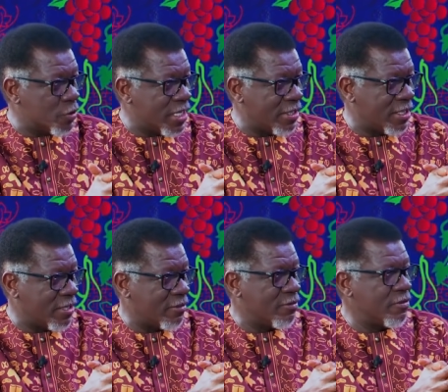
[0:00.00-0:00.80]

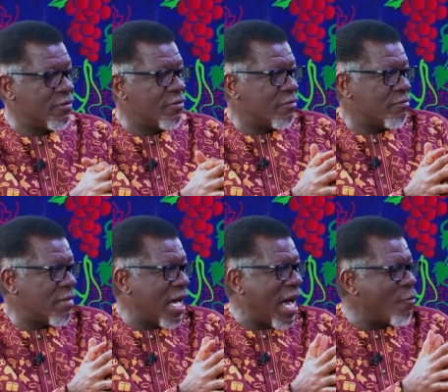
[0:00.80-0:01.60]
together,
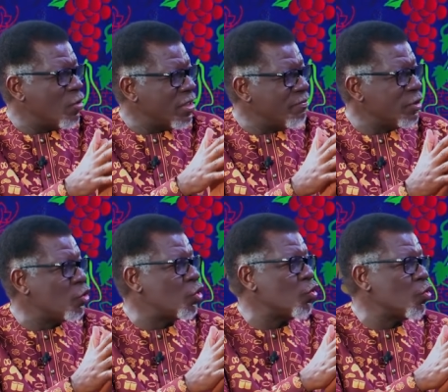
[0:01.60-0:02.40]
I wouldn't be
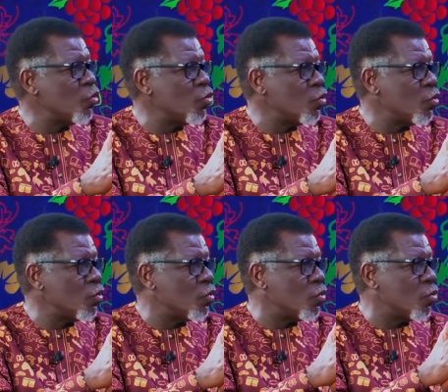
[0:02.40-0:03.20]

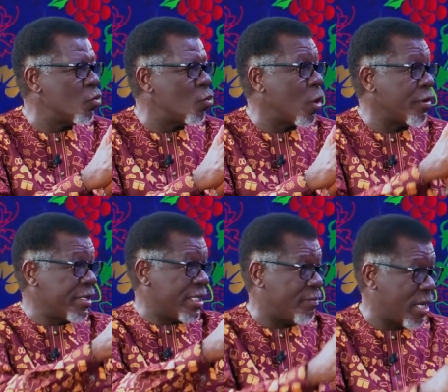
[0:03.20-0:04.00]
too
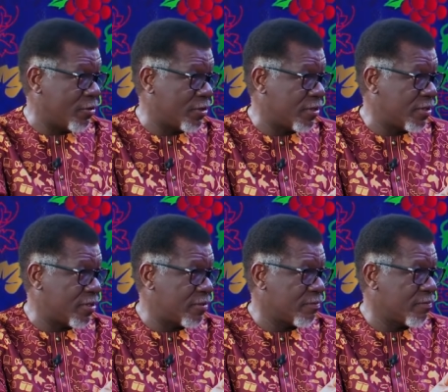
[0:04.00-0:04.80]
worried about
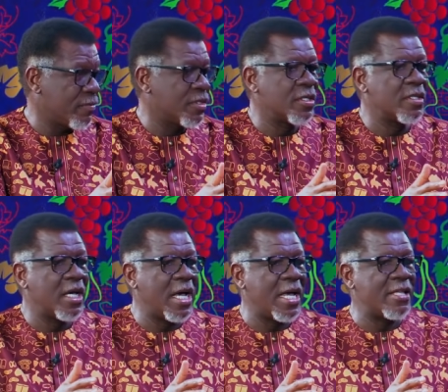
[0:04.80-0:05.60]
it.
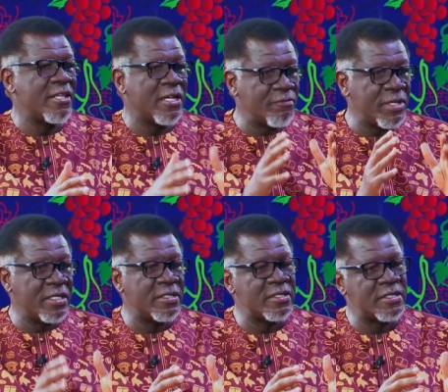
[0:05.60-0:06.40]
That
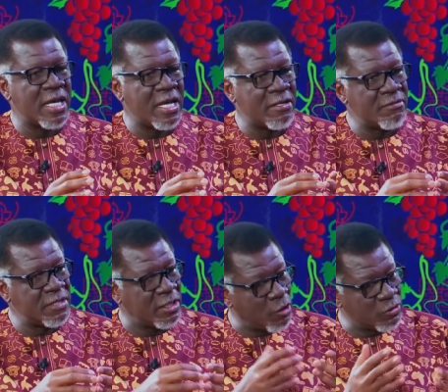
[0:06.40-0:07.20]
means the
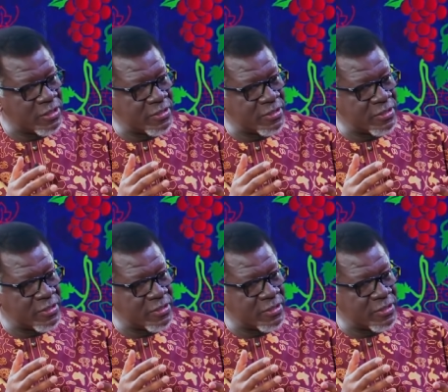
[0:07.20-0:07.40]
long